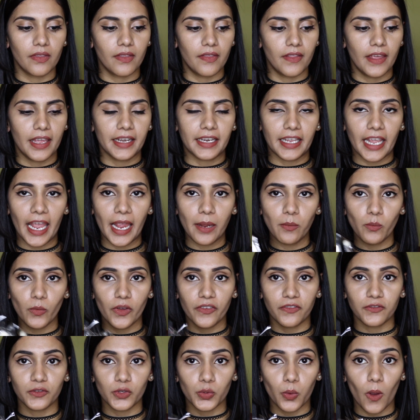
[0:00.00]
it came
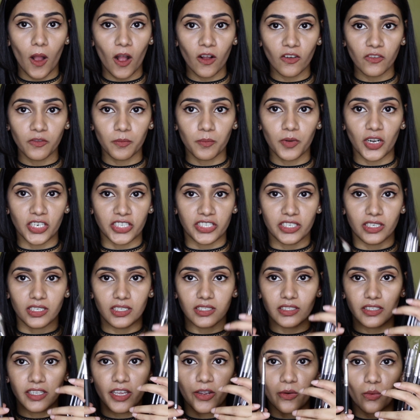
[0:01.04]
with 12
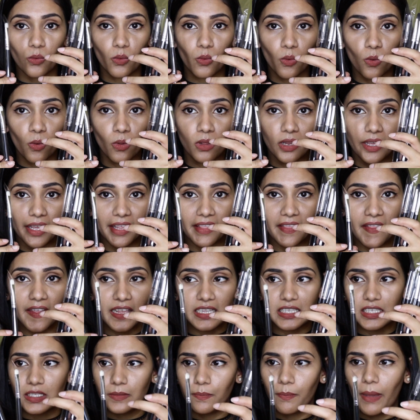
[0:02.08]
brushes. They're all in
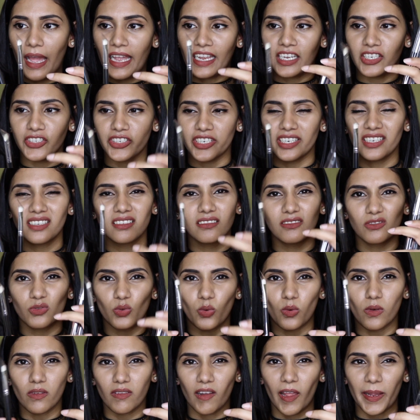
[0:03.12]
its packaging,
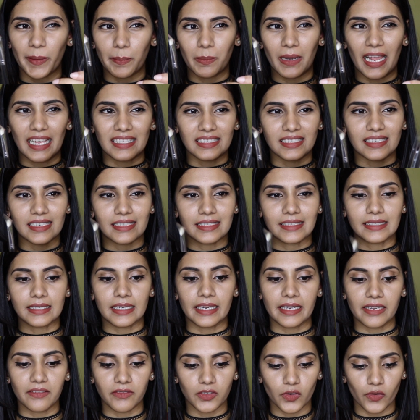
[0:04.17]
sort of like plastic
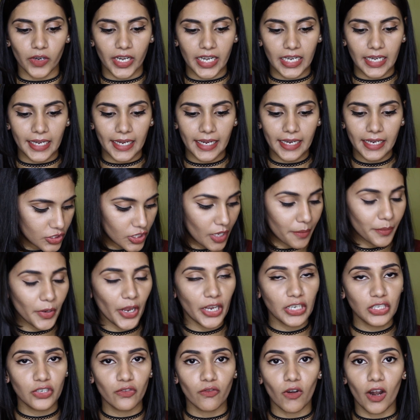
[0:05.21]
sleeves really. So I'm
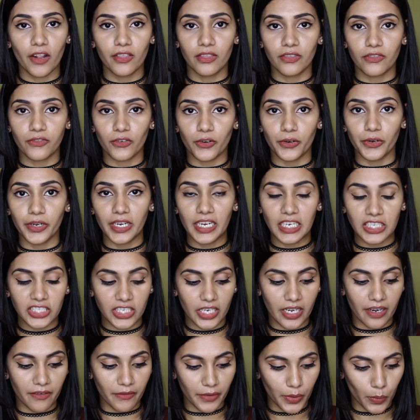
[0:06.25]
going to run through each
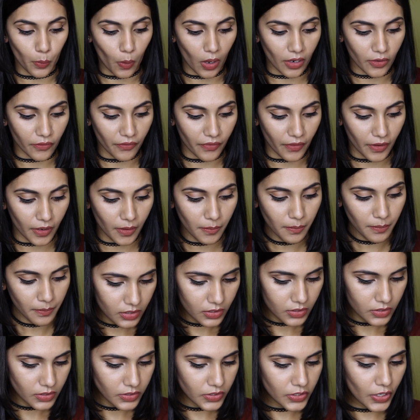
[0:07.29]
and every one of them.
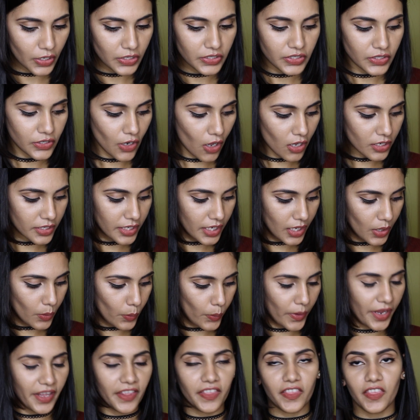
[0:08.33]
So starting
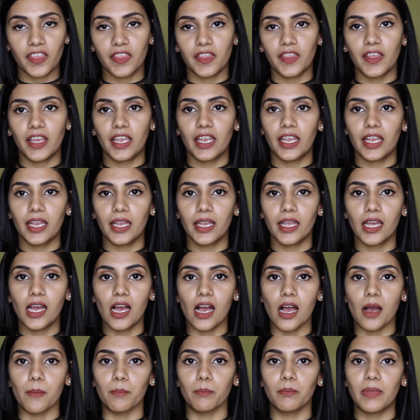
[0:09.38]
with the
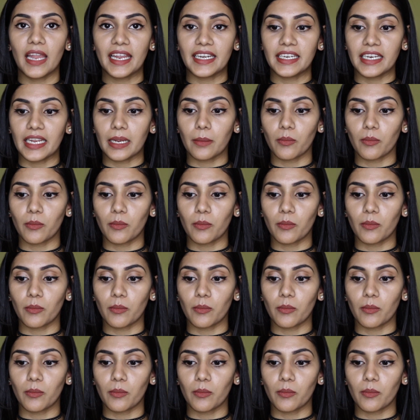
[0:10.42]
blending